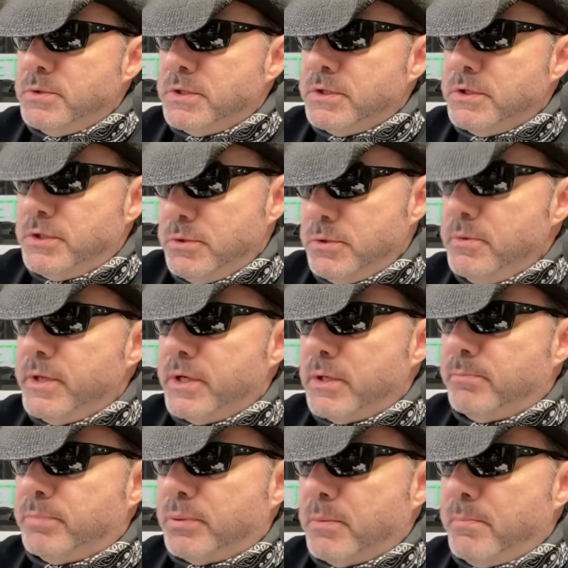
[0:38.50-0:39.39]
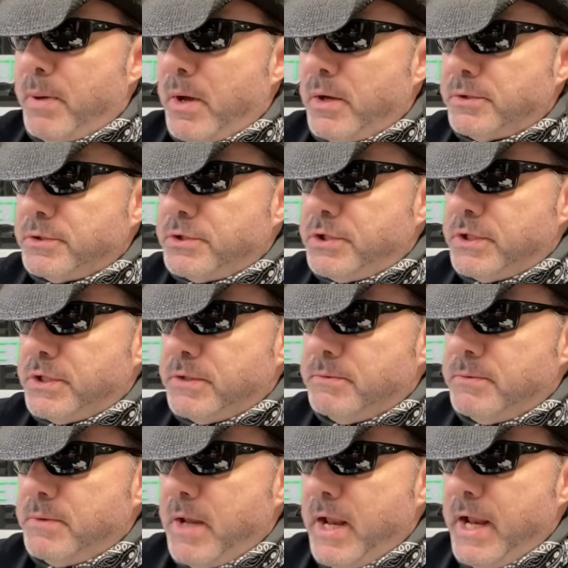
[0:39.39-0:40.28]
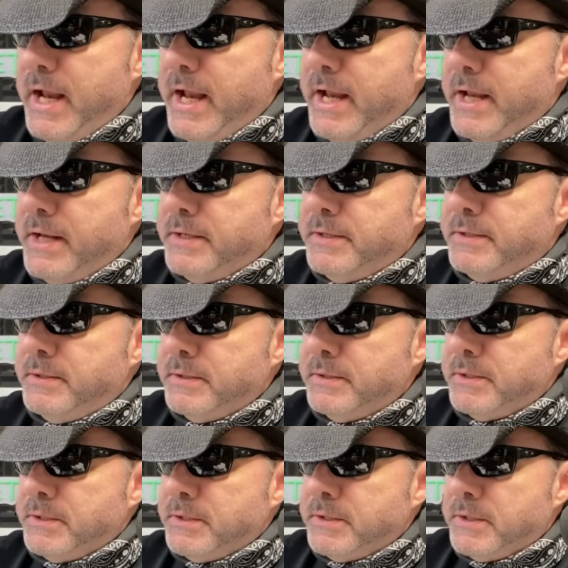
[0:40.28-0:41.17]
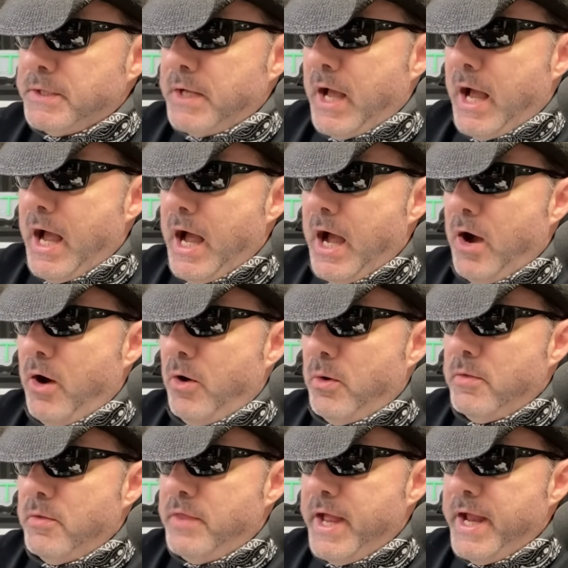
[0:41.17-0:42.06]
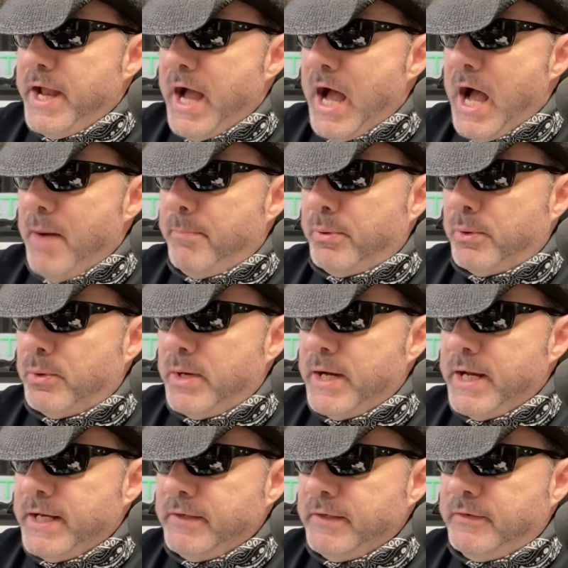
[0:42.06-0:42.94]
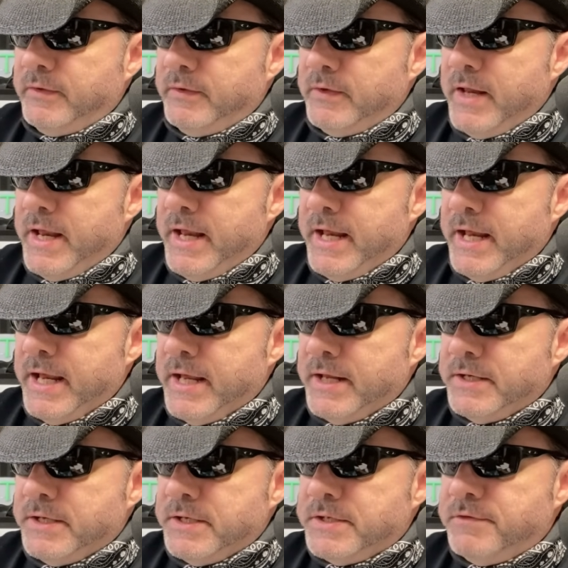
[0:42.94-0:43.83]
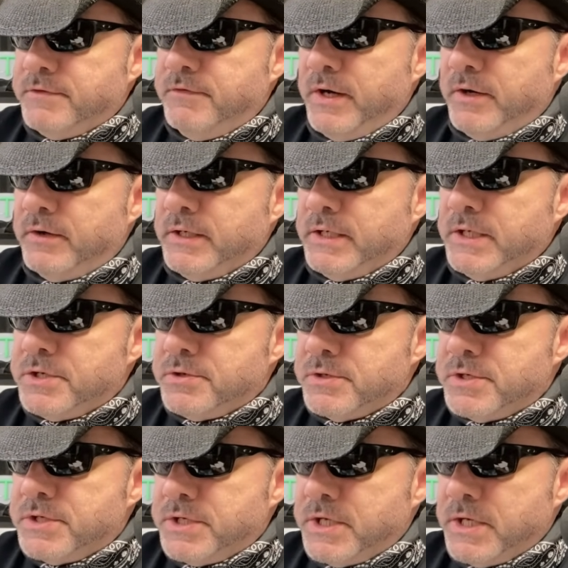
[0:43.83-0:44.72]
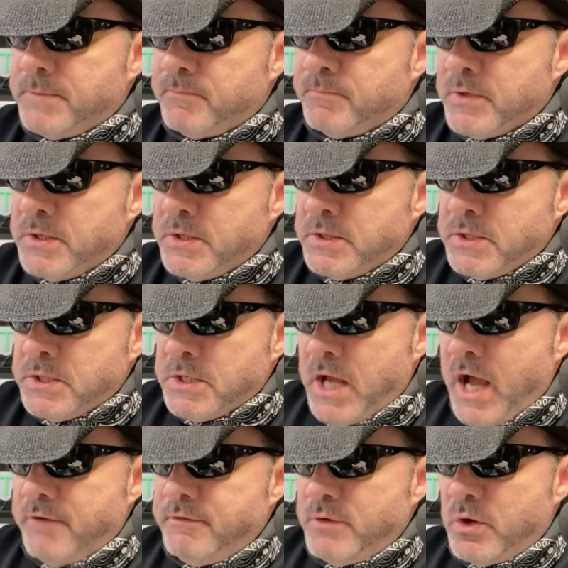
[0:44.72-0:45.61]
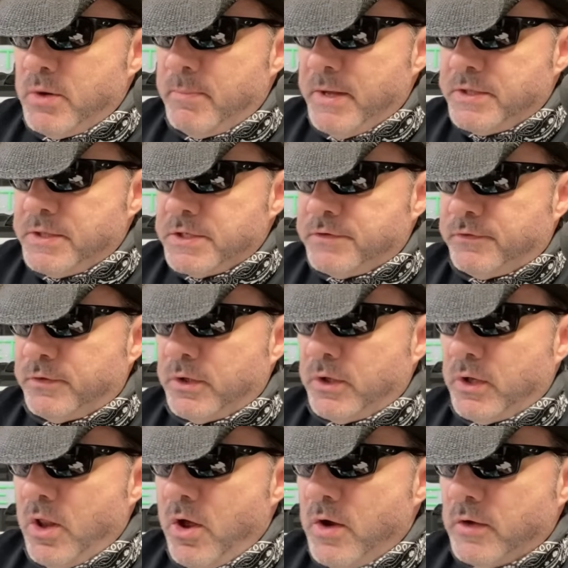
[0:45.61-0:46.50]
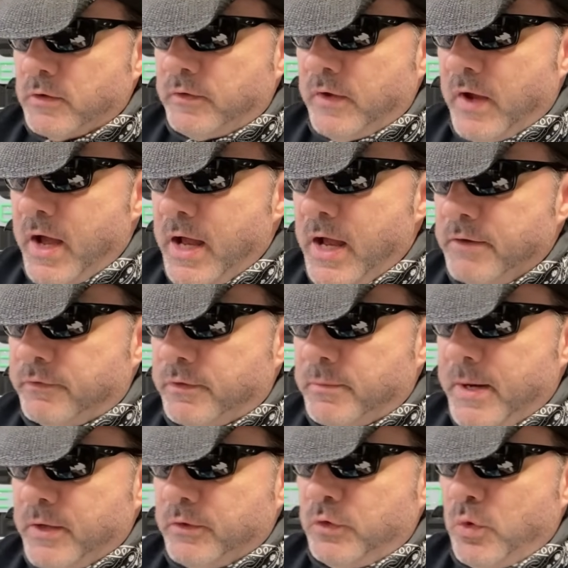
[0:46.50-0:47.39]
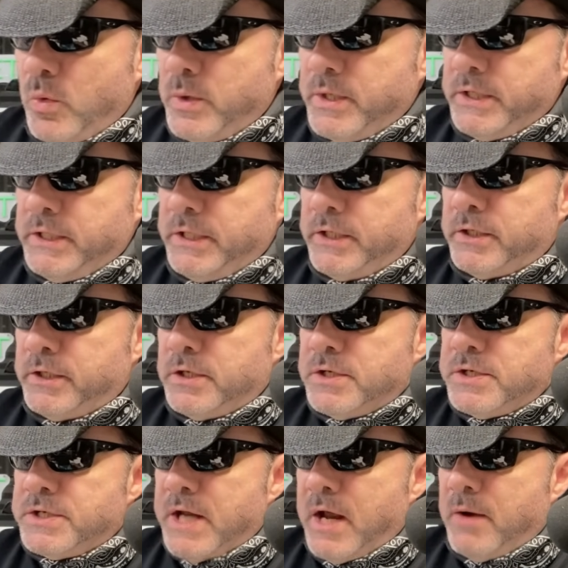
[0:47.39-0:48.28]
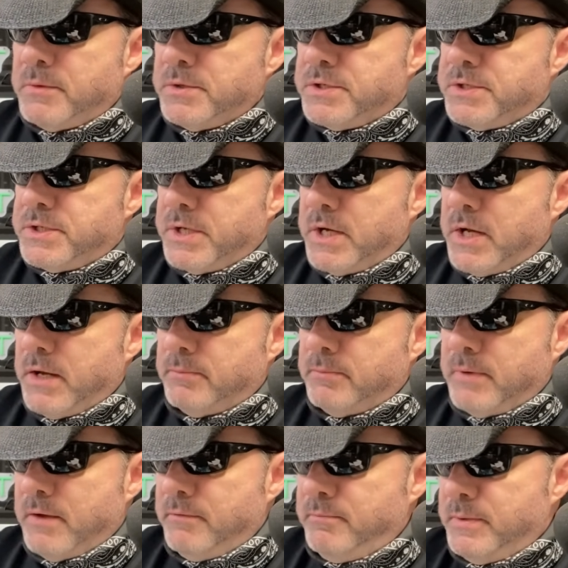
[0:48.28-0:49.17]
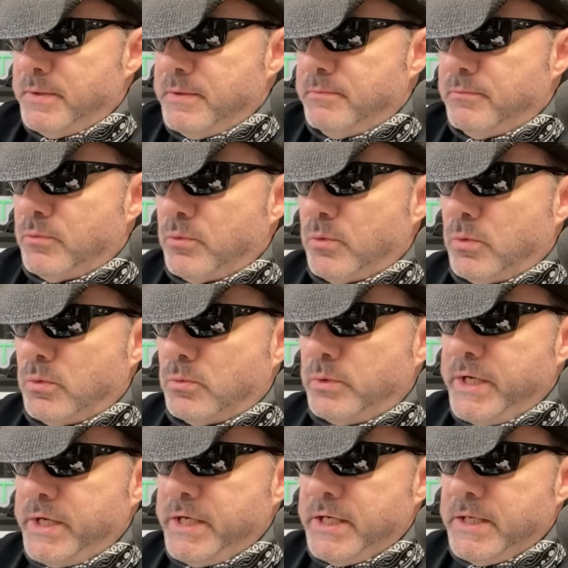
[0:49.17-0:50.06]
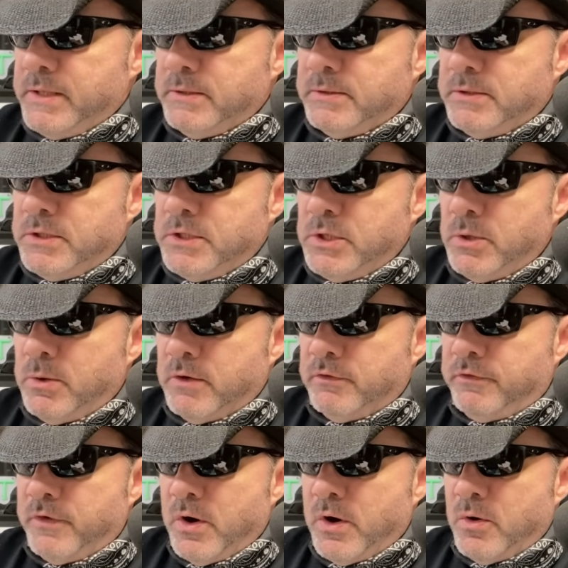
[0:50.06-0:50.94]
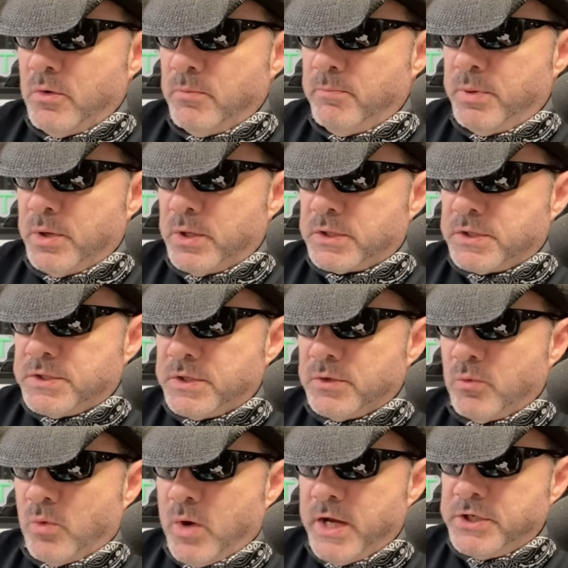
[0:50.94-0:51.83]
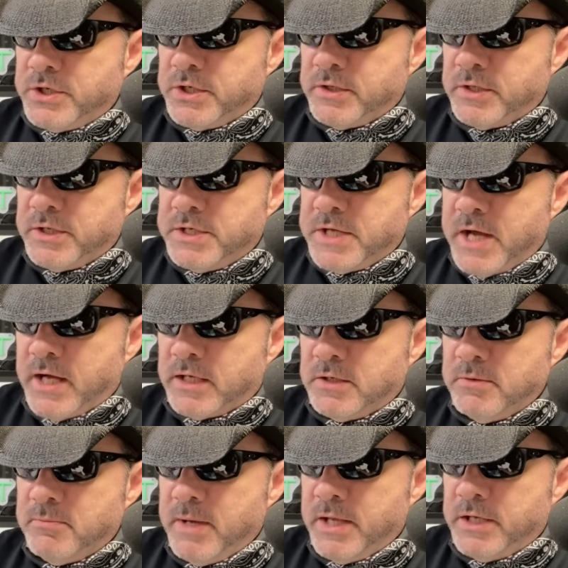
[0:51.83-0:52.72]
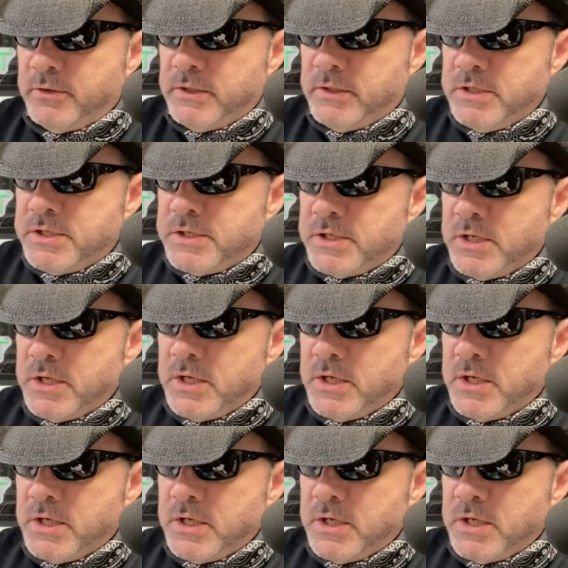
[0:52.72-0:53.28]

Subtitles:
do their propulsion and how they operate, and it's very interesting. I've known about this for a long time. For about 20 years, I've been reading UFO books and watching the documentaries